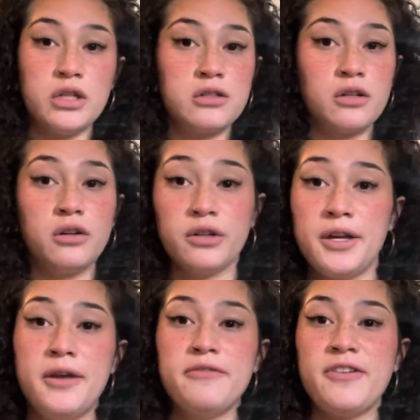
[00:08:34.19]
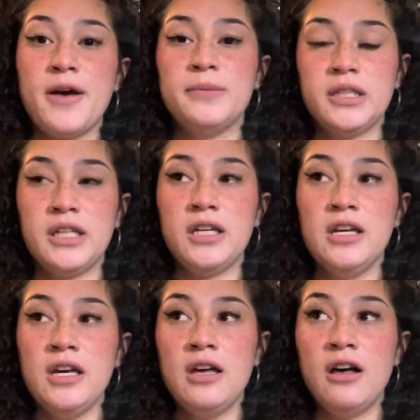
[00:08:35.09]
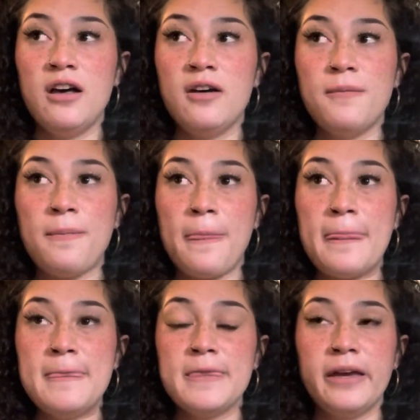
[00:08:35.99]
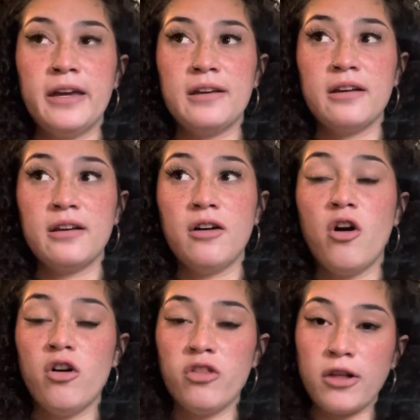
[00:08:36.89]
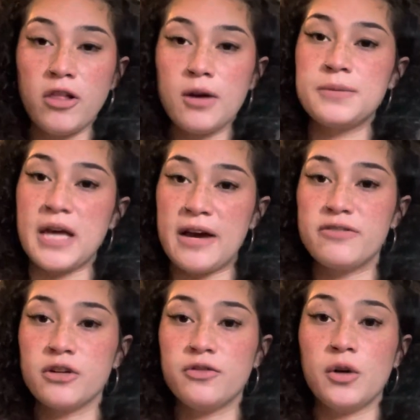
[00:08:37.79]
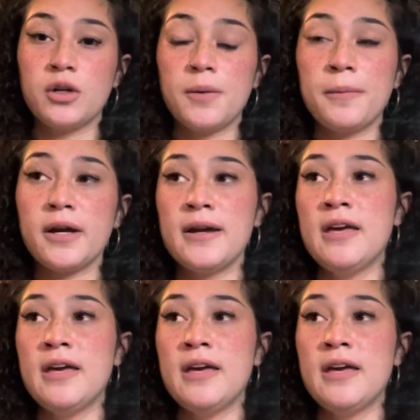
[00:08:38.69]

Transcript: It's a Korean family, and like all the clubs have their phone number.